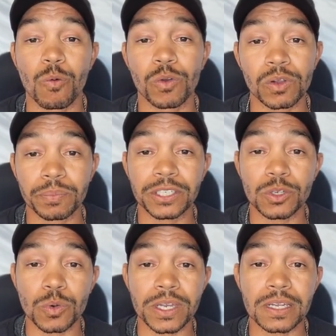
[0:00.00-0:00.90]
we will be
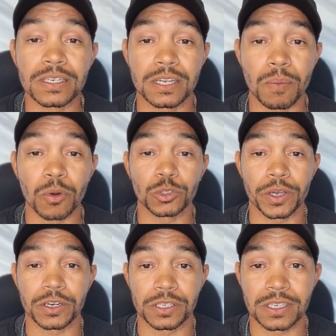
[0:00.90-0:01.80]
doing tempo
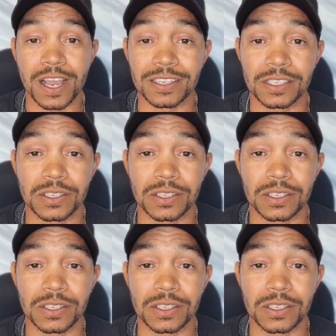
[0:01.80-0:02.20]
trainer sets.